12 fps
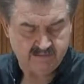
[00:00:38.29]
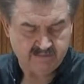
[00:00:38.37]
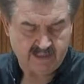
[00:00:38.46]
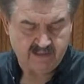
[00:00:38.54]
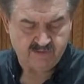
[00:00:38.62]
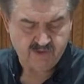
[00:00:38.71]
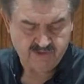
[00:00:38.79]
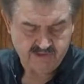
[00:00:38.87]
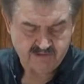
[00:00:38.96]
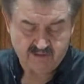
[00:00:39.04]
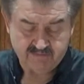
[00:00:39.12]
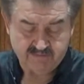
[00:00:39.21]
kind of juices
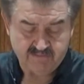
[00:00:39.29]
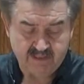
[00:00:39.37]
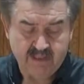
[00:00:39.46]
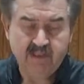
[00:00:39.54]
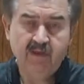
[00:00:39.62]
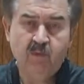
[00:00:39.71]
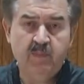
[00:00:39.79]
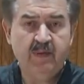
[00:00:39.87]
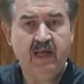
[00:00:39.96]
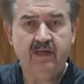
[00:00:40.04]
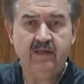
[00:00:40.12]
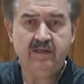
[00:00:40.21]
off of it, we
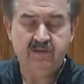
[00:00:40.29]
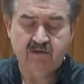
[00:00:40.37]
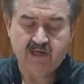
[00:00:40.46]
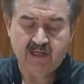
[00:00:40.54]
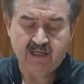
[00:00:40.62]
patted it dry,